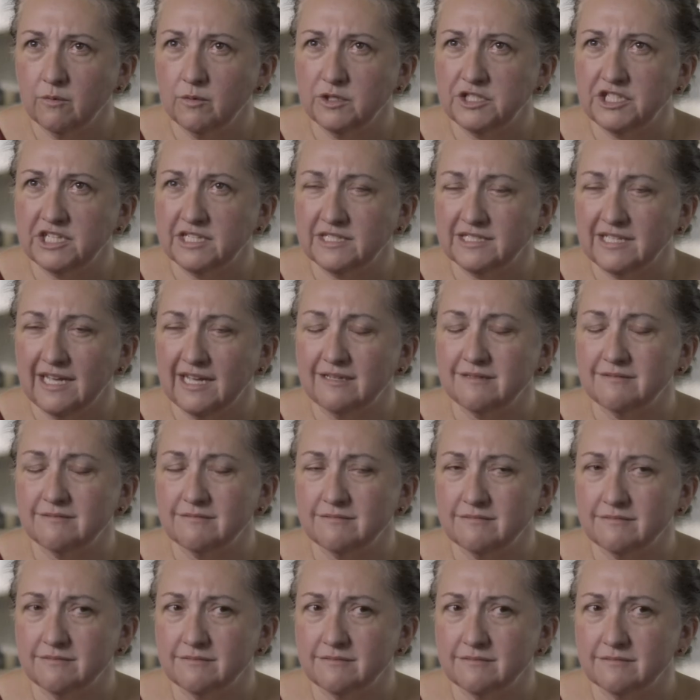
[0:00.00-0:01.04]
which has had
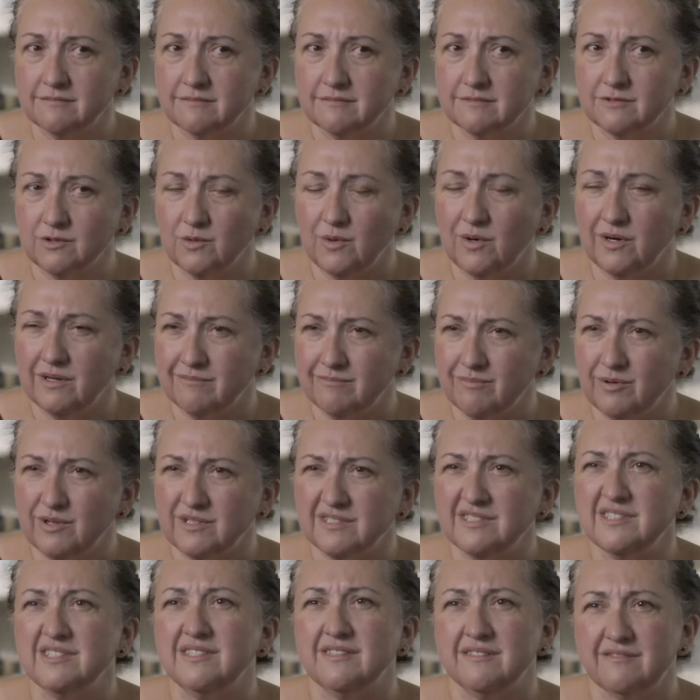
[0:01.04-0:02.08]
quite
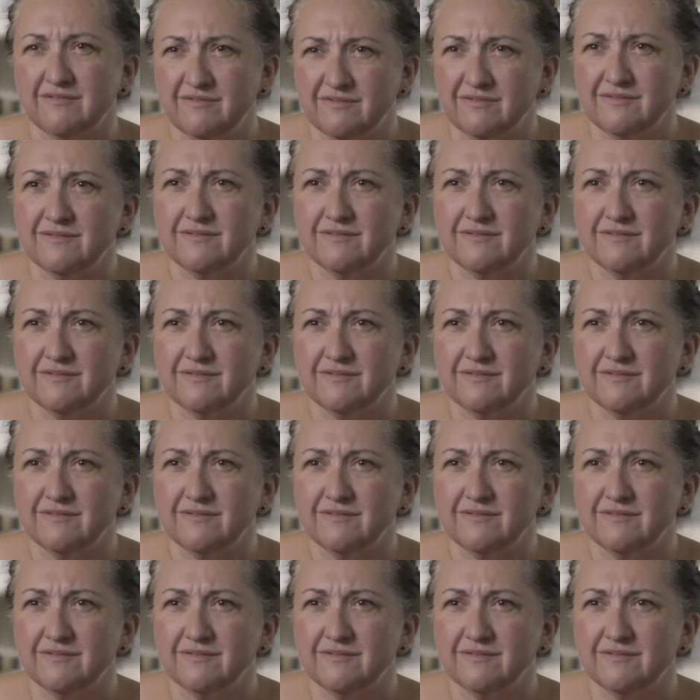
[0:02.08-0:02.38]
positive